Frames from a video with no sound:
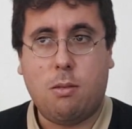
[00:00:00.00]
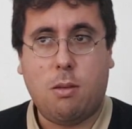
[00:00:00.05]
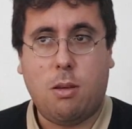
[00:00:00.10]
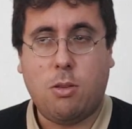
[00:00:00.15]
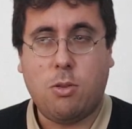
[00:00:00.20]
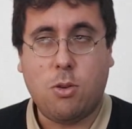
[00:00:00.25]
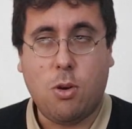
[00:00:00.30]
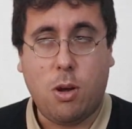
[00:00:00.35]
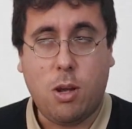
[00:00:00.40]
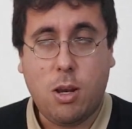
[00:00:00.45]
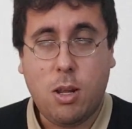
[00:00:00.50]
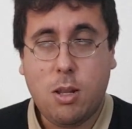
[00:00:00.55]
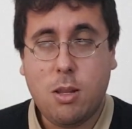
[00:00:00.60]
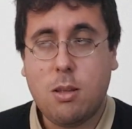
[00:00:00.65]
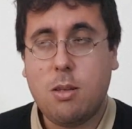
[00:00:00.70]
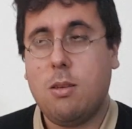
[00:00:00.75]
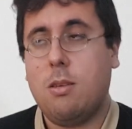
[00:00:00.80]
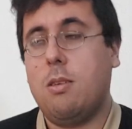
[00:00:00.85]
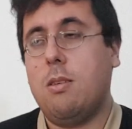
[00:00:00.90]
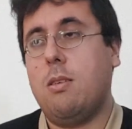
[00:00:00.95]
enjoyed it,
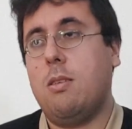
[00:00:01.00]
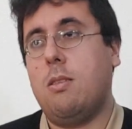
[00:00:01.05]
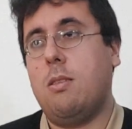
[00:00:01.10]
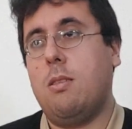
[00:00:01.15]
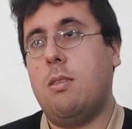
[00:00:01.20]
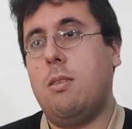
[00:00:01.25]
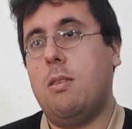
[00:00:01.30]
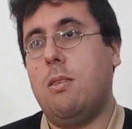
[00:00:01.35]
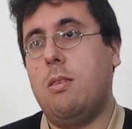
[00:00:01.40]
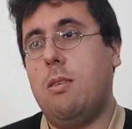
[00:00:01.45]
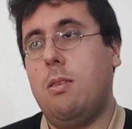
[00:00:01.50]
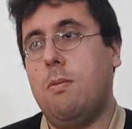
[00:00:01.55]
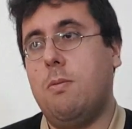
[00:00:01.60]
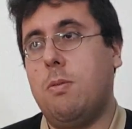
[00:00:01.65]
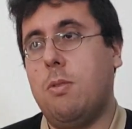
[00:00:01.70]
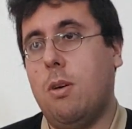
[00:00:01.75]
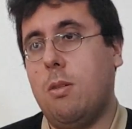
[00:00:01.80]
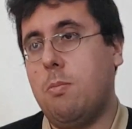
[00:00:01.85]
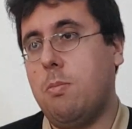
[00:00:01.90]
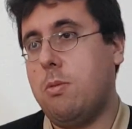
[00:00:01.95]
and
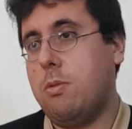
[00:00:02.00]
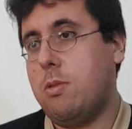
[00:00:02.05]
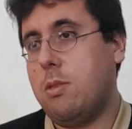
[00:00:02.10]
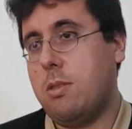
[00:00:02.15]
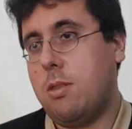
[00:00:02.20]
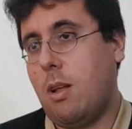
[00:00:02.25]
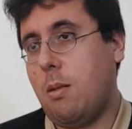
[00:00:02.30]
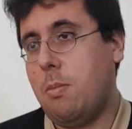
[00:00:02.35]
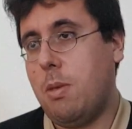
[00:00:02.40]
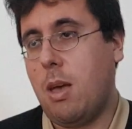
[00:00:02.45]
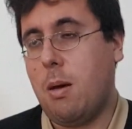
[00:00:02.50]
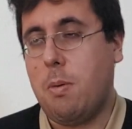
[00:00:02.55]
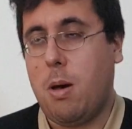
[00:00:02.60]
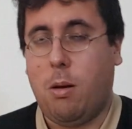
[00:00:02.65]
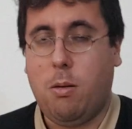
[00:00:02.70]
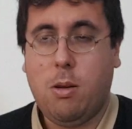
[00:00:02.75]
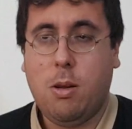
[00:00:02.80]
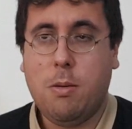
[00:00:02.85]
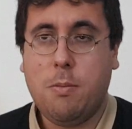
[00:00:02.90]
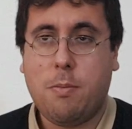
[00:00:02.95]
if not, tell me
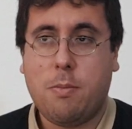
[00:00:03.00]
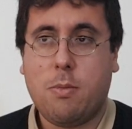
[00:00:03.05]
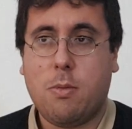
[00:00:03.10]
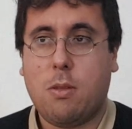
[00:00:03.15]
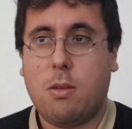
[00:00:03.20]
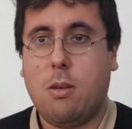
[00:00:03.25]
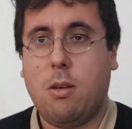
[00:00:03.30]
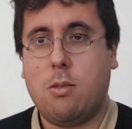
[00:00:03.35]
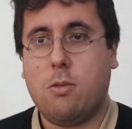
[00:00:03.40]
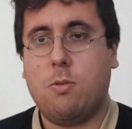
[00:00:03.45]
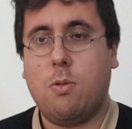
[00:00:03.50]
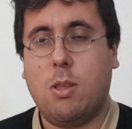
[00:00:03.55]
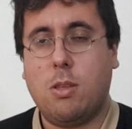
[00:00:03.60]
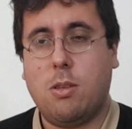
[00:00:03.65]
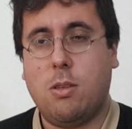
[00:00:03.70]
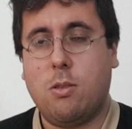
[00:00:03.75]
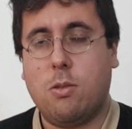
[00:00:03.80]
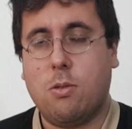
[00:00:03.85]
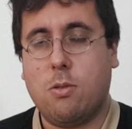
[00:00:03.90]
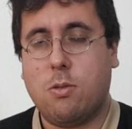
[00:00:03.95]
about as soon as
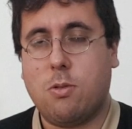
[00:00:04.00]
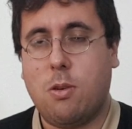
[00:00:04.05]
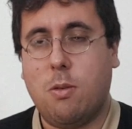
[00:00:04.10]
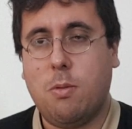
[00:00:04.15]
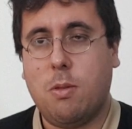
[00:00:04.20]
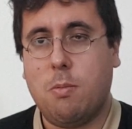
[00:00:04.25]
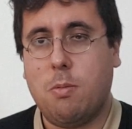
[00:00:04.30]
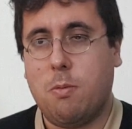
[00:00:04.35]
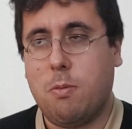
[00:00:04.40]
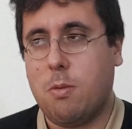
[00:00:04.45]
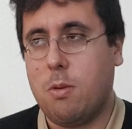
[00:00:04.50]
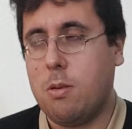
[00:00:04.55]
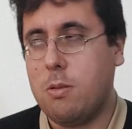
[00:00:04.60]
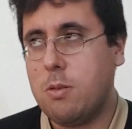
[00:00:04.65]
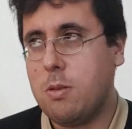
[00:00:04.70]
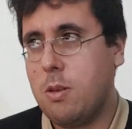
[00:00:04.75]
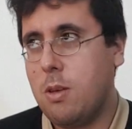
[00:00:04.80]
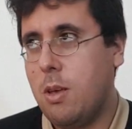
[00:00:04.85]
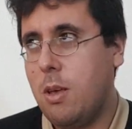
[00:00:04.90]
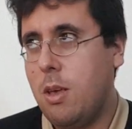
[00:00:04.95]
it's constructive, of course.
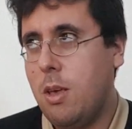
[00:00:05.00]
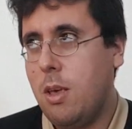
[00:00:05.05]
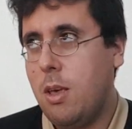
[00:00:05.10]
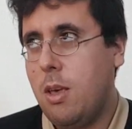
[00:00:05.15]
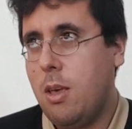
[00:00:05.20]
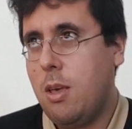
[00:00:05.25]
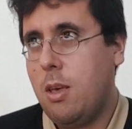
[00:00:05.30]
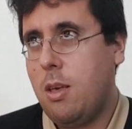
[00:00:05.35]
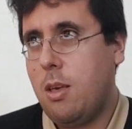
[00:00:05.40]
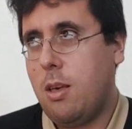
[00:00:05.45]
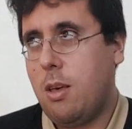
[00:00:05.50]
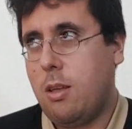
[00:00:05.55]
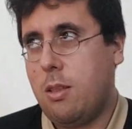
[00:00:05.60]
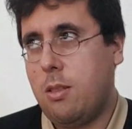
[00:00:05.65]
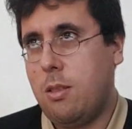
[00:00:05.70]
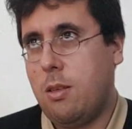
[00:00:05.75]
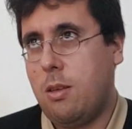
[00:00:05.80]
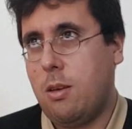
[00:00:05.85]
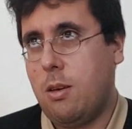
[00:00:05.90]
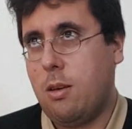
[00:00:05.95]

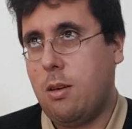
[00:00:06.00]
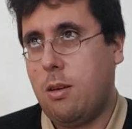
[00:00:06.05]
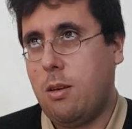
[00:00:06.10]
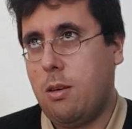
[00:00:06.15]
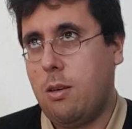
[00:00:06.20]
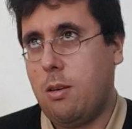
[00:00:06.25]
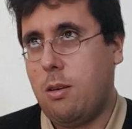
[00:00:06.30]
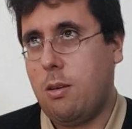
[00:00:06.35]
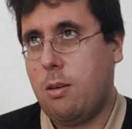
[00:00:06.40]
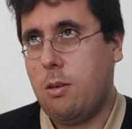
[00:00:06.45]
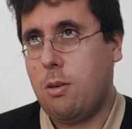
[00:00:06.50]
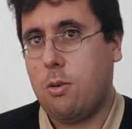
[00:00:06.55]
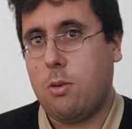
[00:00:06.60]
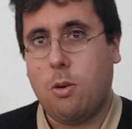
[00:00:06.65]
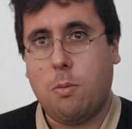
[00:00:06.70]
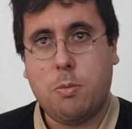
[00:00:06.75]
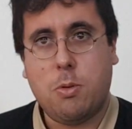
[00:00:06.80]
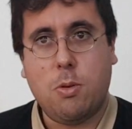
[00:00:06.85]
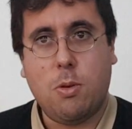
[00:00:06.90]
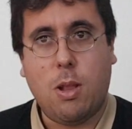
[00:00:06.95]
And
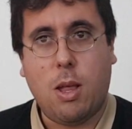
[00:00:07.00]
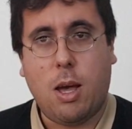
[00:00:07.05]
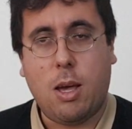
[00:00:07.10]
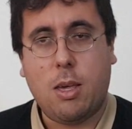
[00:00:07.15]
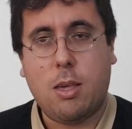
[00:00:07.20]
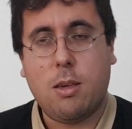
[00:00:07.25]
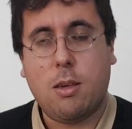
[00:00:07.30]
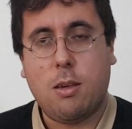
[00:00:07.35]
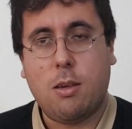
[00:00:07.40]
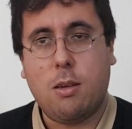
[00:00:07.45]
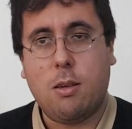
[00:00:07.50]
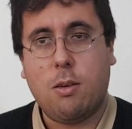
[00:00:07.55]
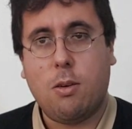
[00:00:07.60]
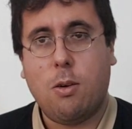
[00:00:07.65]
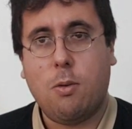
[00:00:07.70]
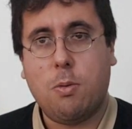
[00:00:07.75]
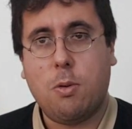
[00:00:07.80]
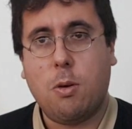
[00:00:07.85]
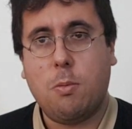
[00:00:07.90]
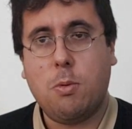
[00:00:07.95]
hope you
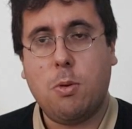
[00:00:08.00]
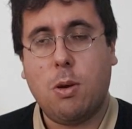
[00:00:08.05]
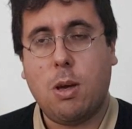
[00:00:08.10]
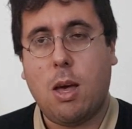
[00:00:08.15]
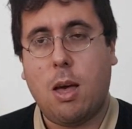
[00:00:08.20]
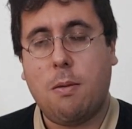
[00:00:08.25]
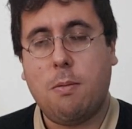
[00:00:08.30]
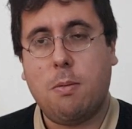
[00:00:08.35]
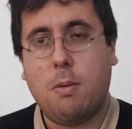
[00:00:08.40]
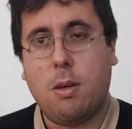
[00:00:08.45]
hope you have